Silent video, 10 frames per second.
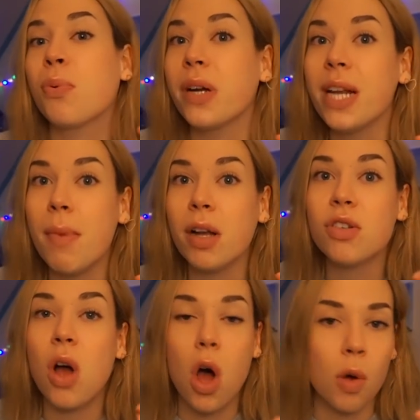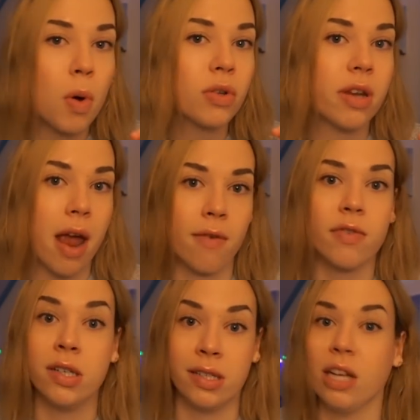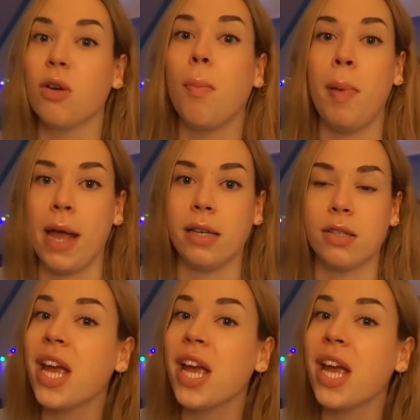pretty much almost every single page.